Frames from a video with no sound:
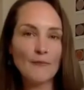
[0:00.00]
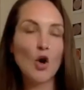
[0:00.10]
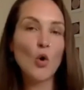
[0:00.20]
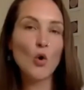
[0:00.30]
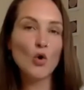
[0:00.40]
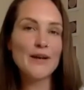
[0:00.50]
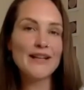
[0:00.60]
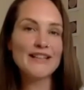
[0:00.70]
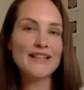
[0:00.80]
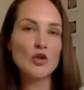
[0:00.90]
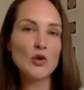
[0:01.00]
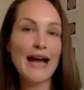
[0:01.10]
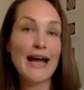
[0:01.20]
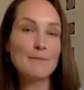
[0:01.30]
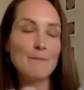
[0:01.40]
always look
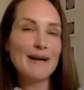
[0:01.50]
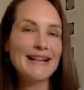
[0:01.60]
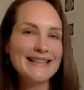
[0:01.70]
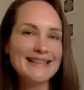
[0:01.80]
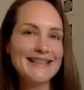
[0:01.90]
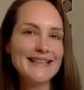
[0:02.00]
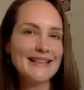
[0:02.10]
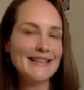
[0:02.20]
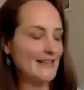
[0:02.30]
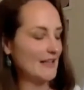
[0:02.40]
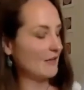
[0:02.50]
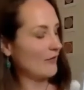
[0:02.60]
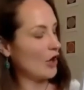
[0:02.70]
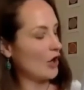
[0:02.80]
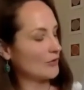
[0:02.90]
at balancing itself
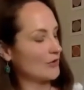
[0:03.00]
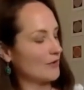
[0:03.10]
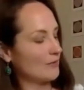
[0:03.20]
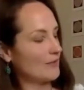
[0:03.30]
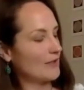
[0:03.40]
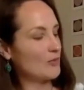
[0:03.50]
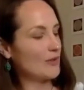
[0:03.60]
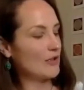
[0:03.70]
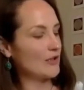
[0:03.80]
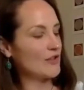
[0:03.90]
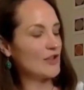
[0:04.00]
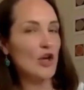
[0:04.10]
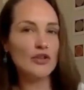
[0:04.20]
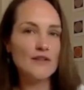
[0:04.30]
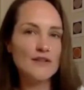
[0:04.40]
out between a
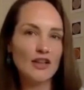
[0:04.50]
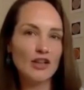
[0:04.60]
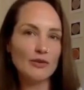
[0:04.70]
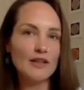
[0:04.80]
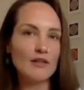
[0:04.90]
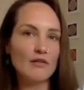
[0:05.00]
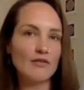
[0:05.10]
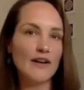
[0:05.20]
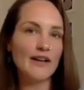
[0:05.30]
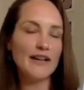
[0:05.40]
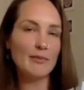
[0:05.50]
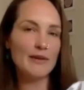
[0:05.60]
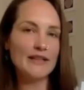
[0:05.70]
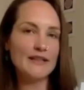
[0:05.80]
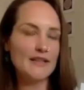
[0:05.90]
certain degree of
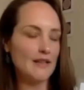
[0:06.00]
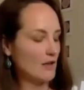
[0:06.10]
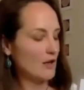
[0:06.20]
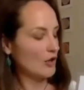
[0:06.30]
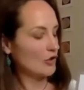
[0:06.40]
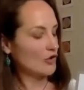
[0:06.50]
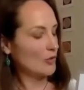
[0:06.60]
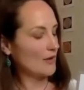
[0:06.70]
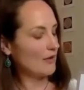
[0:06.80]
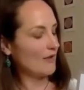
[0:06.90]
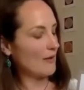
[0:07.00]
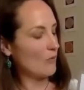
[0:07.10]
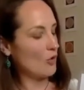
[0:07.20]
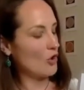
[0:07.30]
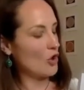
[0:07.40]
variability. So if I'm
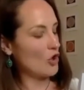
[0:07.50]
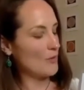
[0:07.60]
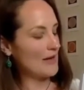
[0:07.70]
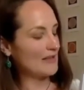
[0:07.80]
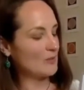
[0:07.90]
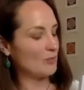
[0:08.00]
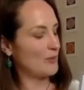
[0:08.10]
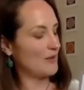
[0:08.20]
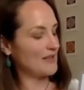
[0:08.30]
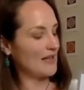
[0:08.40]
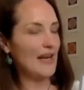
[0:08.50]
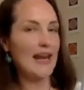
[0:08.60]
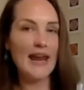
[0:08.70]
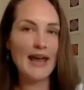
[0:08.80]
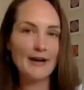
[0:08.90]
always buzzing
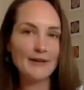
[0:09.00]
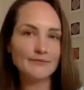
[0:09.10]
here,